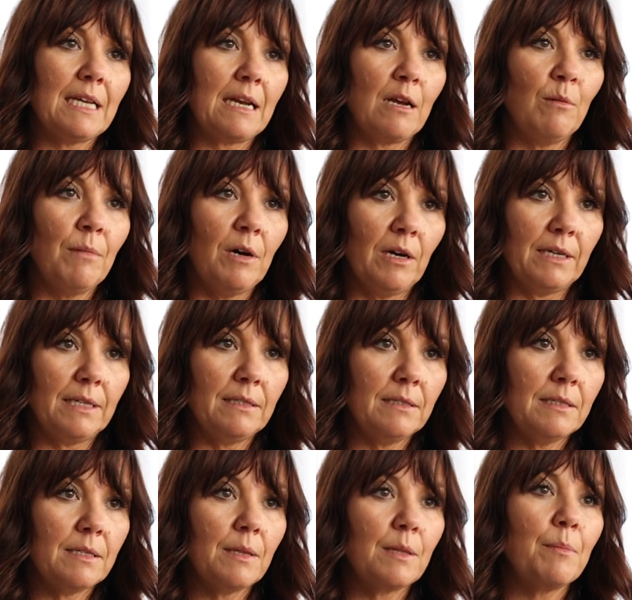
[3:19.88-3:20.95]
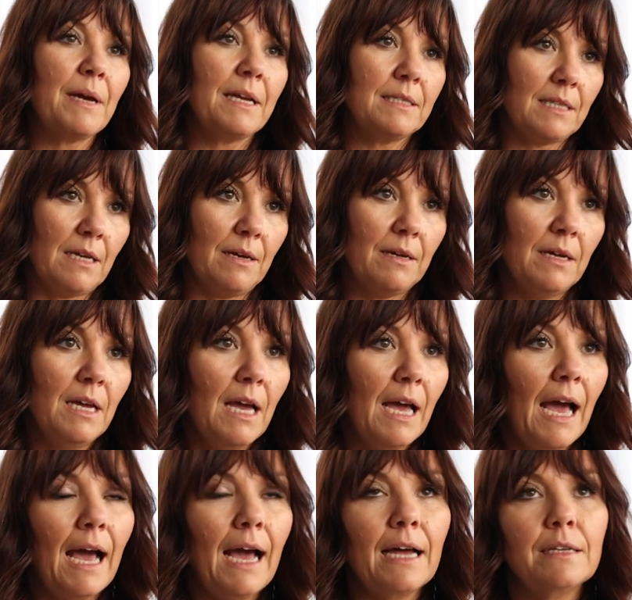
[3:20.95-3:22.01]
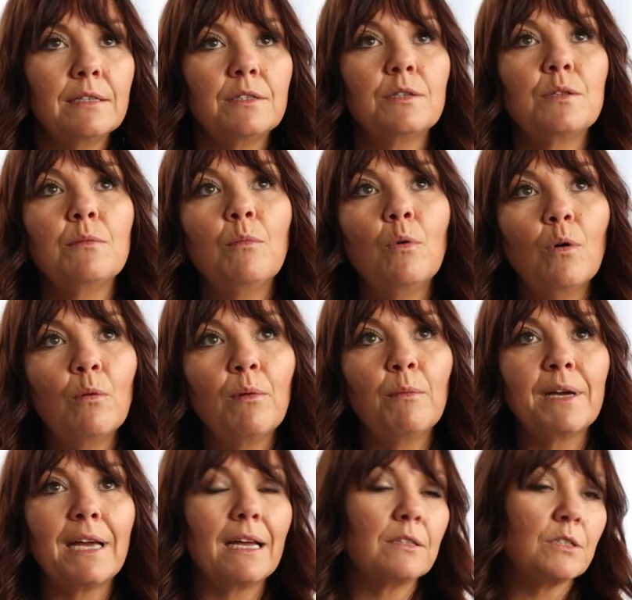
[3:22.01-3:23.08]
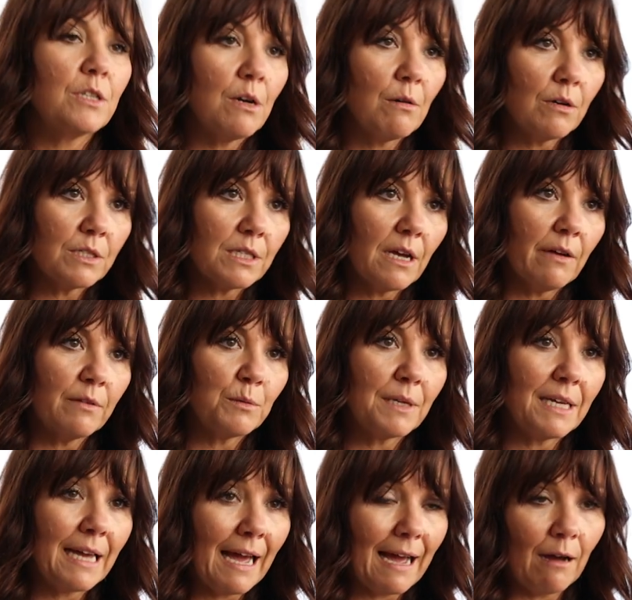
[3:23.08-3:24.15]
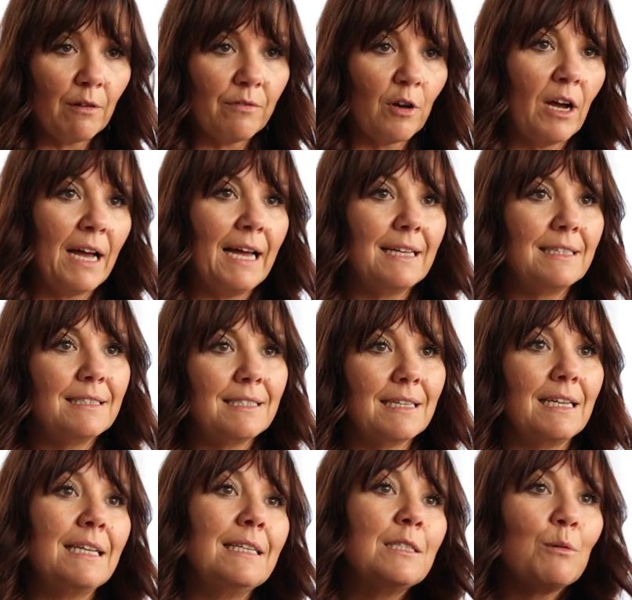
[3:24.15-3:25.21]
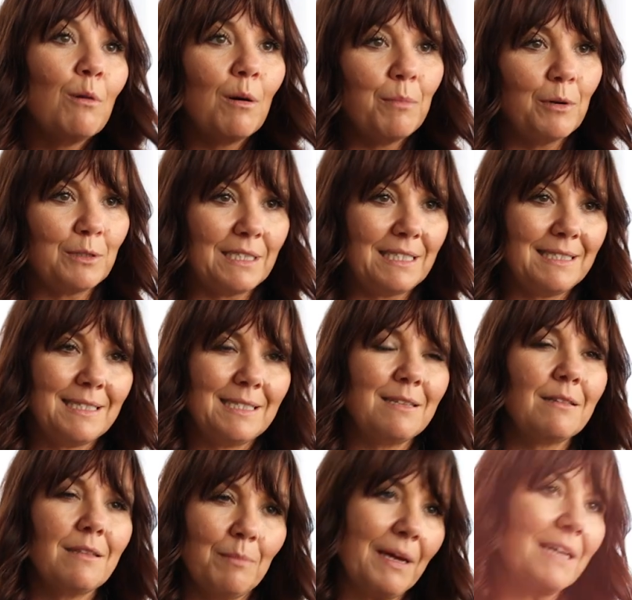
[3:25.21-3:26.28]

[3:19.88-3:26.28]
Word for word: and our minds, the better. And the more when we're getting to know ourselves, we can get out of our heads and into our bodies, the